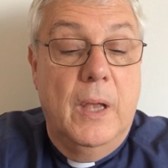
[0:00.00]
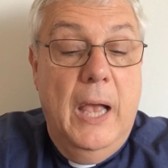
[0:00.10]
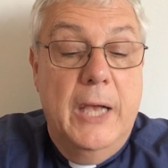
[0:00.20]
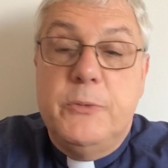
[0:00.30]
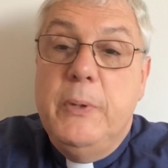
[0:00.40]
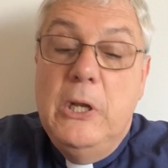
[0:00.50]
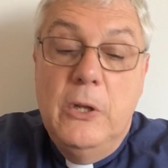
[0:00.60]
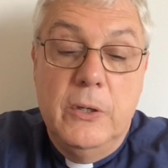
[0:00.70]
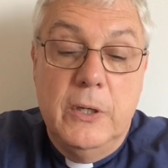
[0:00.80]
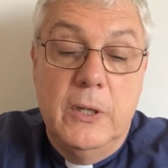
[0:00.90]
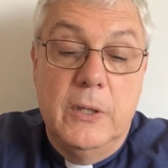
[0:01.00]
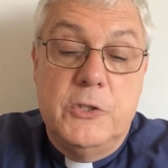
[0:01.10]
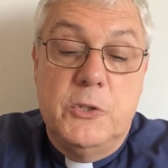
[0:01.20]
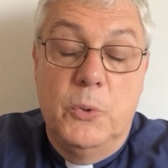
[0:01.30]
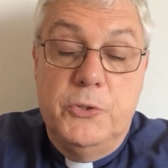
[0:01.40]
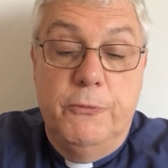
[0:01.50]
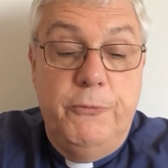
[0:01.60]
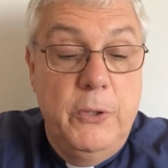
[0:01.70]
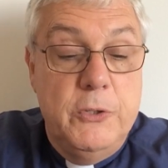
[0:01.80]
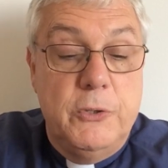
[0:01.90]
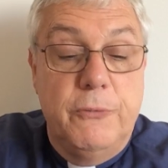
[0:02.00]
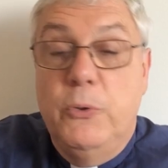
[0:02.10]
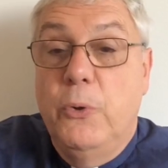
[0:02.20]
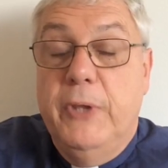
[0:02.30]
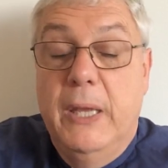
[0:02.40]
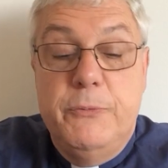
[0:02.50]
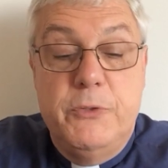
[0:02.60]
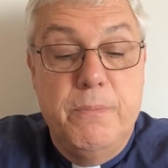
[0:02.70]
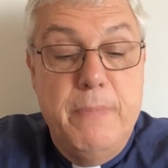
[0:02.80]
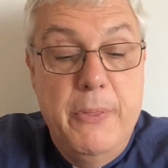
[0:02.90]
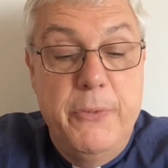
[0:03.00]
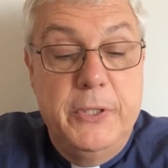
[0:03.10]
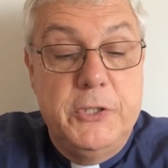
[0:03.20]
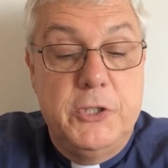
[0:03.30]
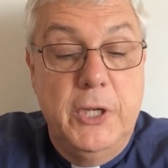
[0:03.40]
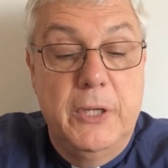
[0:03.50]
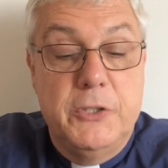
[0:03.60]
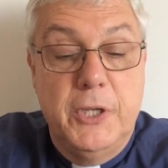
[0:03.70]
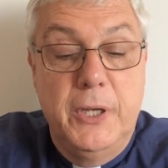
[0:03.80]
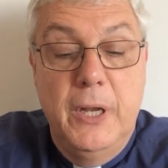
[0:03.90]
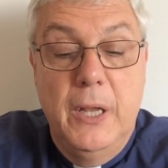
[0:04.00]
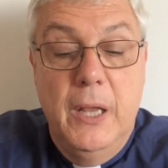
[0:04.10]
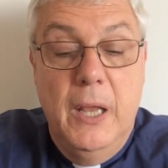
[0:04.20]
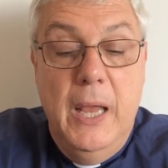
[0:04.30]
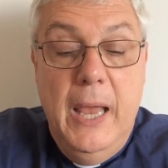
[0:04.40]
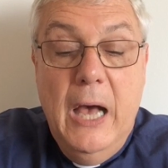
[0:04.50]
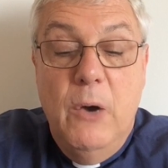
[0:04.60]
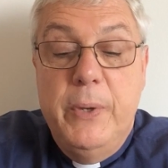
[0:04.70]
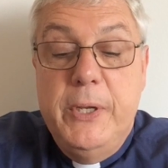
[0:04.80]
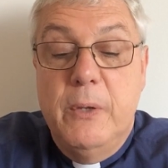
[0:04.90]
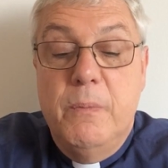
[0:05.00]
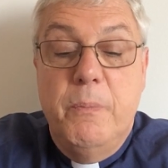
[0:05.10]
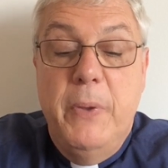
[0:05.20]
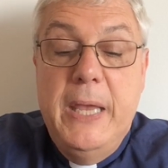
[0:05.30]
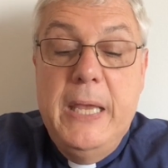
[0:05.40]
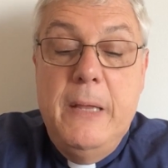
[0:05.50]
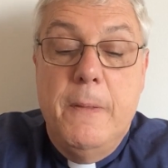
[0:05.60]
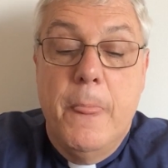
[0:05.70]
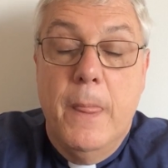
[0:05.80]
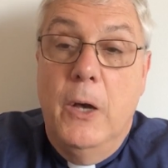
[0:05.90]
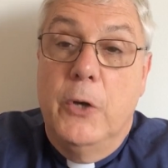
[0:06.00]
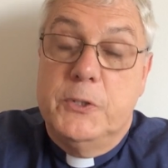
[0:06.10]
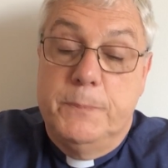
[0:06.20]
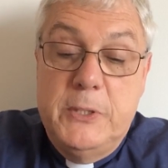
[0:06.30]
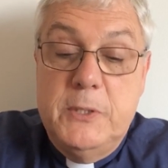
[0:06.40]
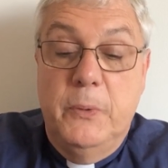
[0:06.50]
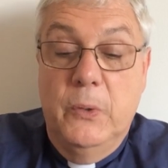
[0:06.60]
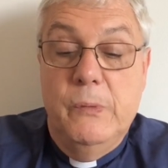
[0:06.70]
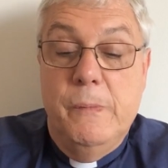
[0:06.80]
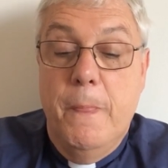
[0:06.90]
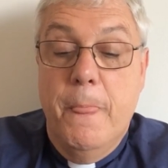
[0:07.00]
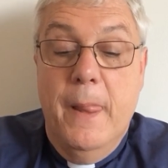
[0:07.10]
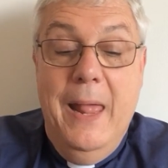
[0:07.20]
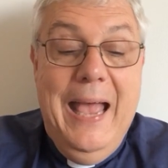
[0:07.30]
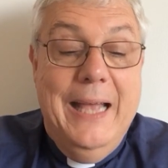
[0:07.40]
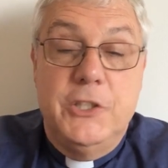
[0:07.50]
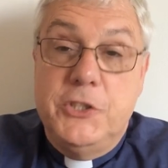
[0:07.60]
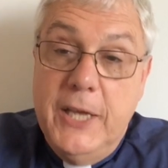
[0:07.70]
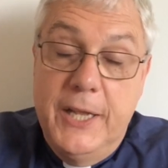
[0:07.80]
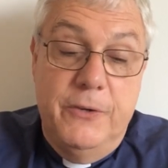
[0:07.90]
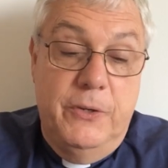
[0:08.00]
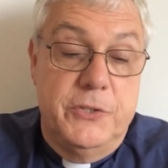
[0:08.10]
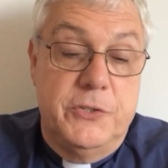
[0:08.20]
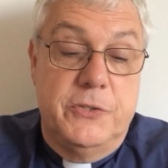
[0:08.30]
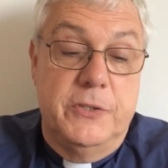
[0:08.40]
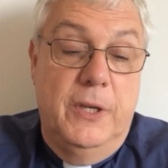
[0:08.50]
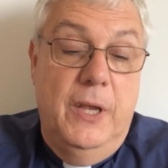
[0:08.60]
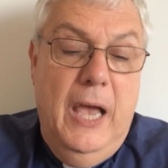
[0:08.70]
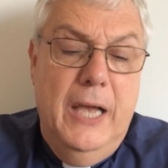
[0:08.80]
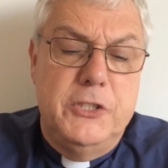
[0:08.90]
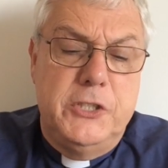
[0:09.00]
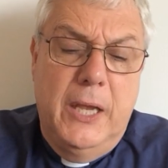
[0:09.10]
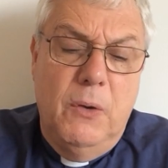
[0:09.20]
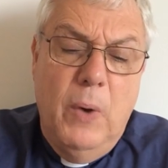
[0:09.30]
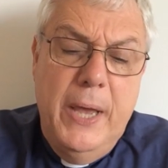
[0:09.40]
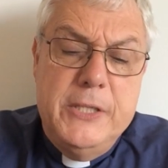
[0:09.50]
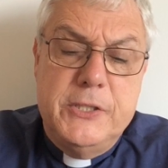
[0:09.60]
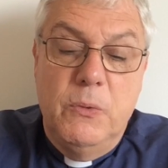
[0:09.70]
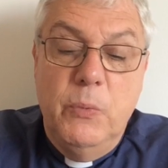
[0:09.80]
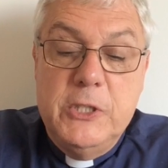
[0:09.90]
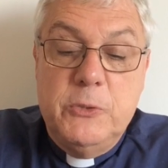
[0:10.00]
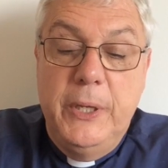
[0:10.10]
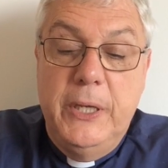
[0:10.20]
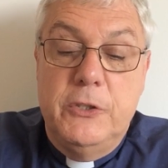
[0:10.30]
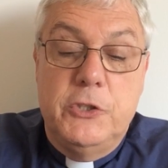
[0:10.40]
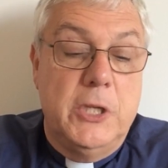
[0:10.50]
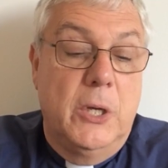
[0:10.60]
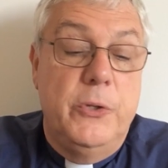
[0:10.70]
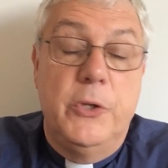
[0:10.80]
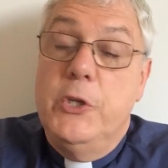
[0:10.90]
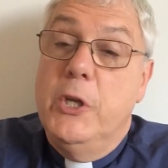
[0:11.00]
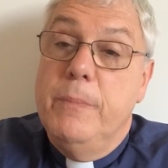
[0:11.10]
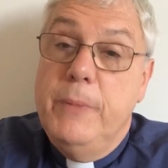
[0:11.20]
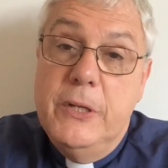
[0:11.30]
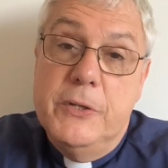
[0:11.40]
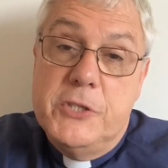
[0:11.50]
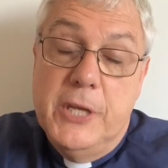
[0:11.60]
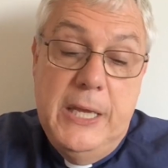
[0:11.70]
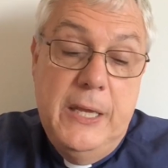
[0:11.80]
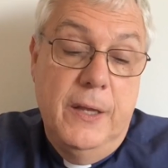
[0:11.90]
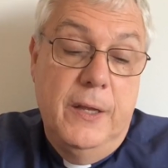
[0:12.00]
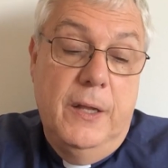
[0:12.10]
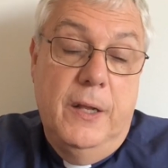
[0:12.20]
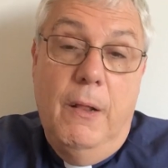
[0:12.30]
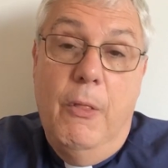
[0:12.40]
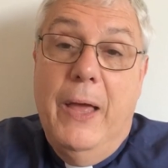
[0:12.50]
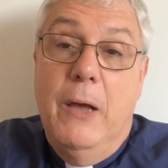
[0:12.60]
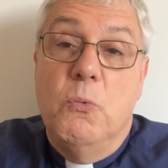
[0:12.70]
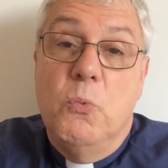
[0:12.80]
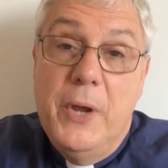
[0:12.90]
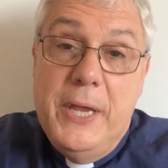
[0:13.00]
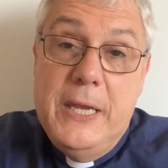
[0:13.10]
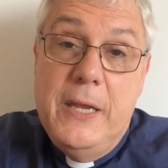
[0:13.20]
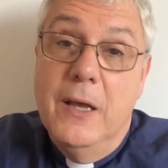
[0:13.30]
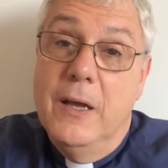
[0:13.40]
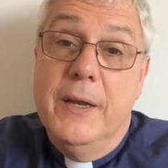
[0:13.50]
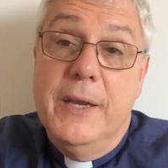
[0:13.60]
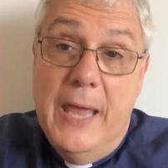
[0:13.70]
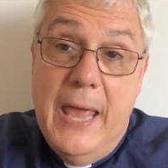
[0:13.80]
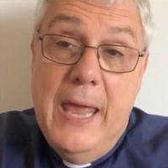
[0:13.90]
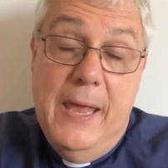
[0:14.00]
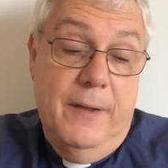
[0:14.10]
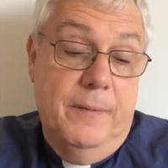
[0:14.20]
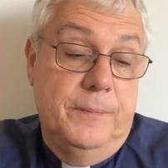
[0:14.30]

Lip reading: As we look towards the future of Northampton Methodist Church and how we can be hospitable and generous and share ways in which we can show the community that we care.